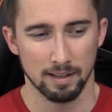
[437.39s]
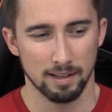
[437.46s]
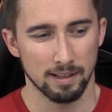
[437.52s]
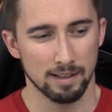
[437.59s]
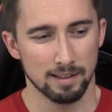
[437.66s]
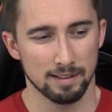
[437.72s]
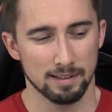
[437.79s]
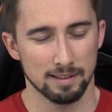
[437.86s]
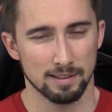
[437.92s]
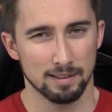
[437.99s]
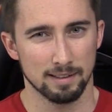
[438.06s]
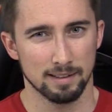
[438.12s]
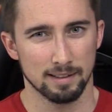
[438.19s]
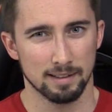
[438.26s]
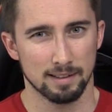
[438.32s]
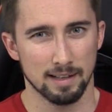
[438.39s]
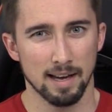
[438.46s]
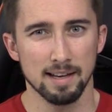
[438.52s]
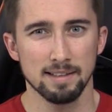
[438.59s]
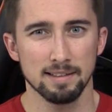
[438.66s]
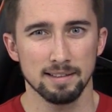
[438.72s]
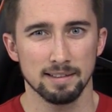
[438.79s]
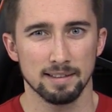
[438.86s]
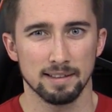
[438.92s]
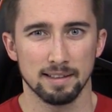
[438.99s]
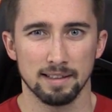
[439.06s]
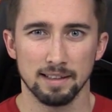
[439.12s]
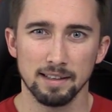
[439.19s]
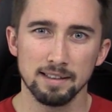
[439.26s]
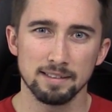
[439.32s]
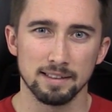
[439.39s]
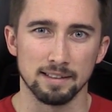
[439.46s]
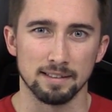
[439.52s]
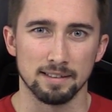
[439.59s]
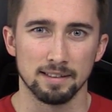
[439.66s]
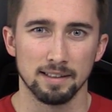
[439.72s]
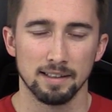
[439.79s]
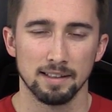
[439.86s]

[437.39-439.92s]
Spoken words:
it kinda isn't.